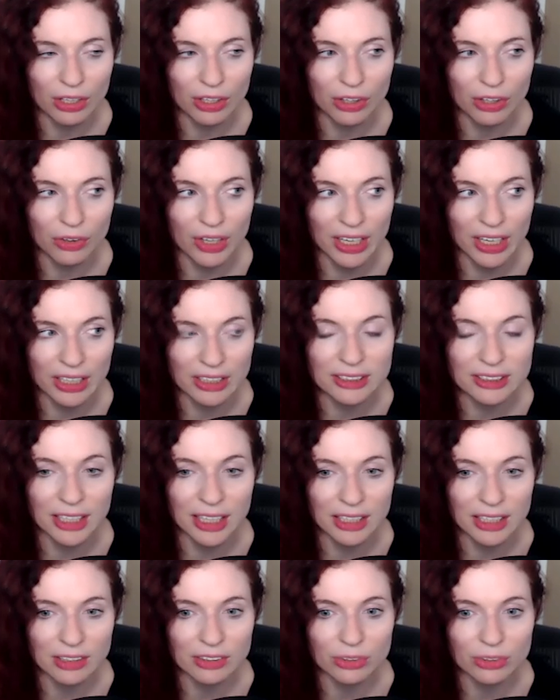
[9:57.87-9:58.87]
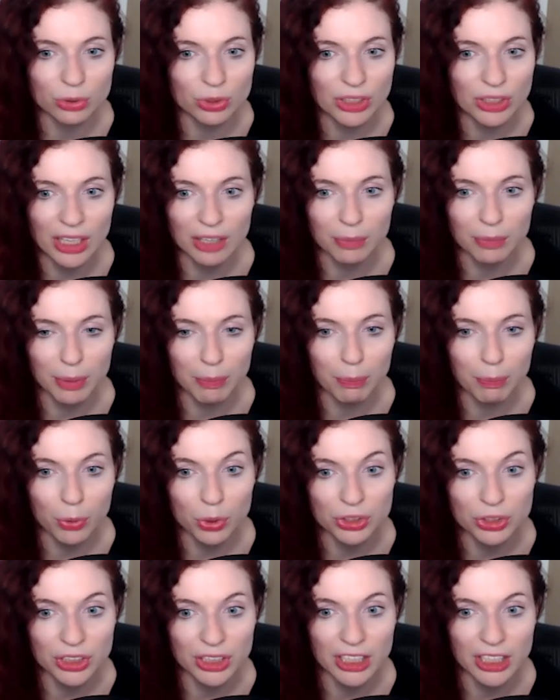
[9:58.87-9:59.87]
the United States, who's kind of been
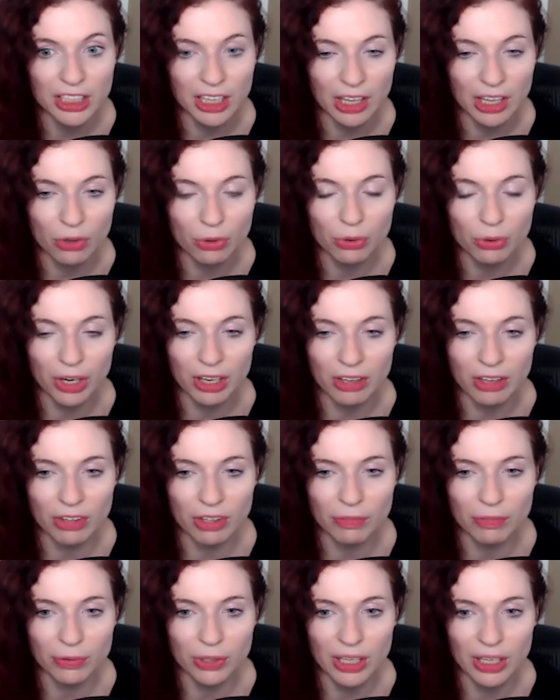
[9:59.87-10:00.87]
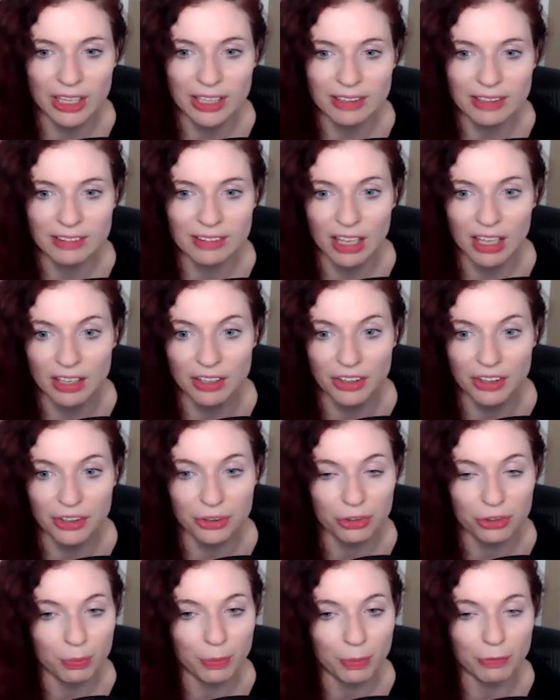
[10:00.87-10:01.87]
pushing it like crazy for like 10
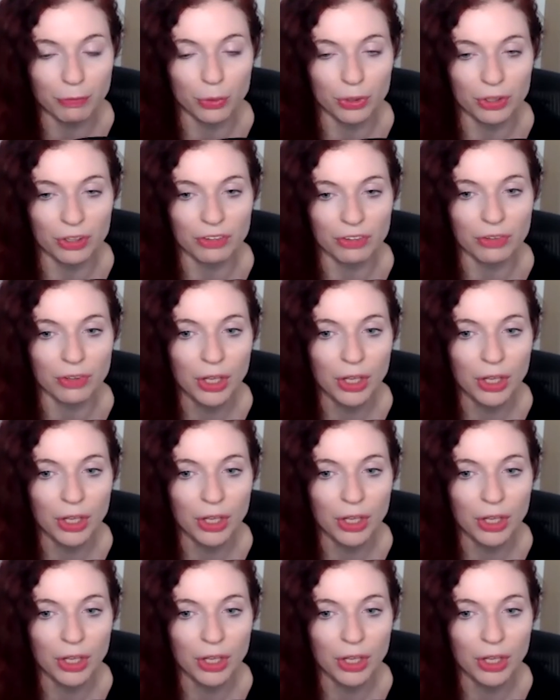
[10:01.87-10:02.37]
years before this